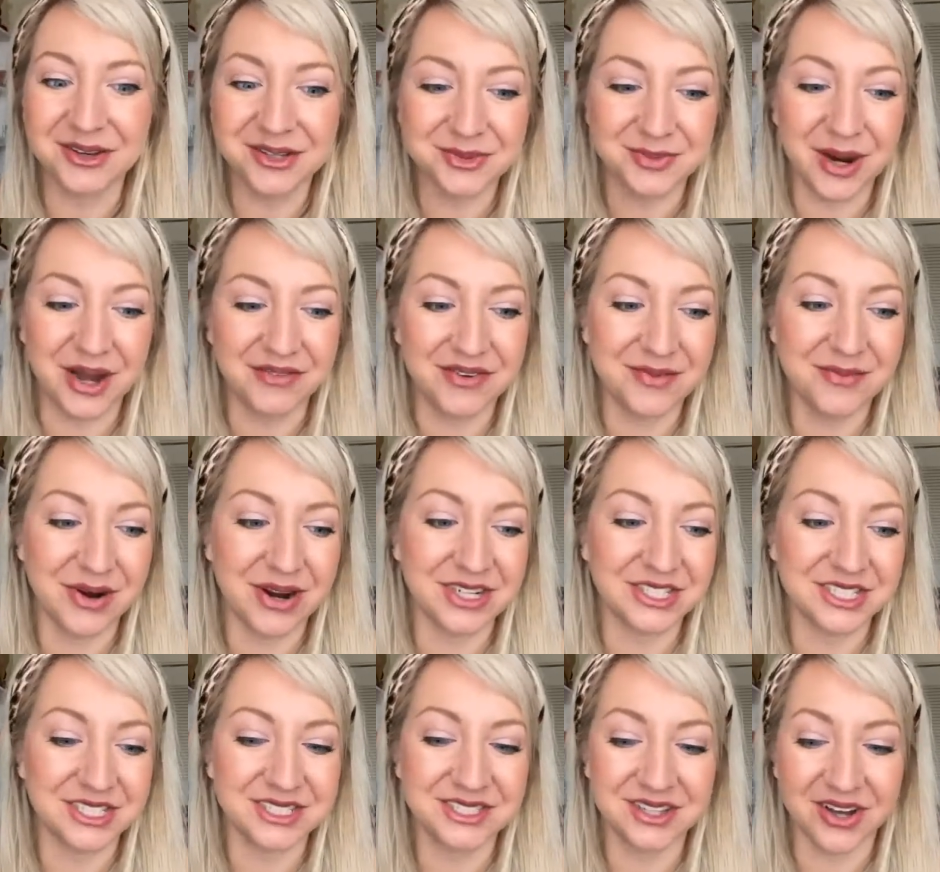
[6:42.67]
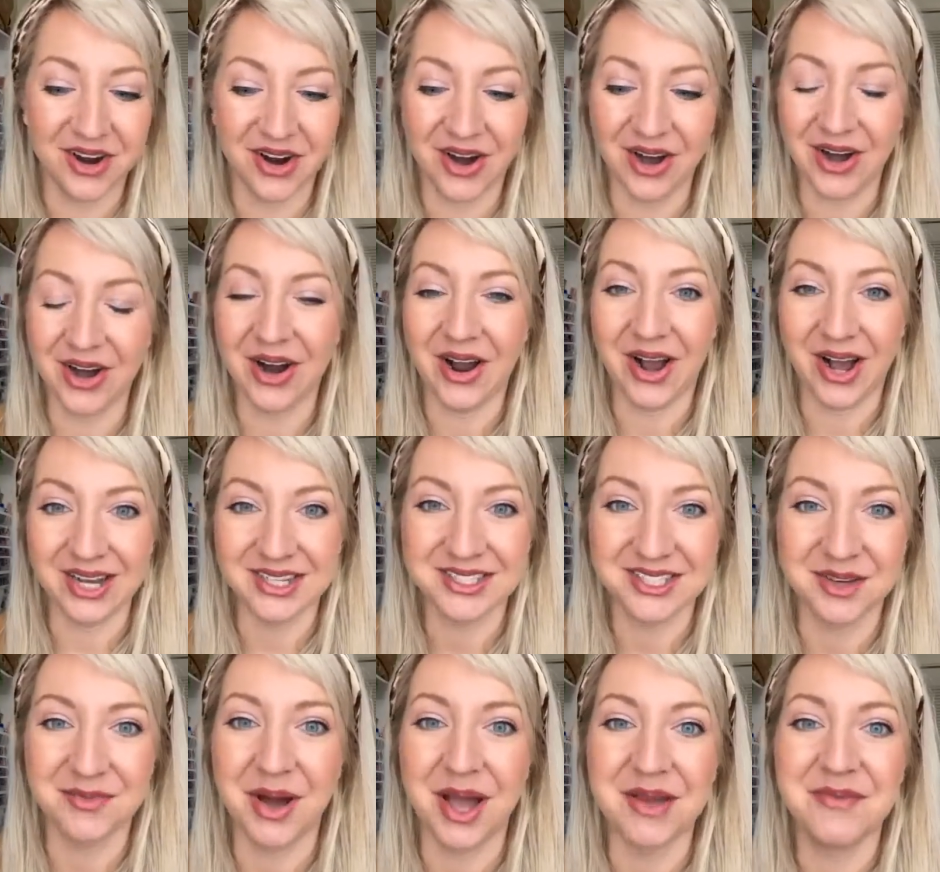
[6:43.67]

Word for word: Those profit margins are awesome.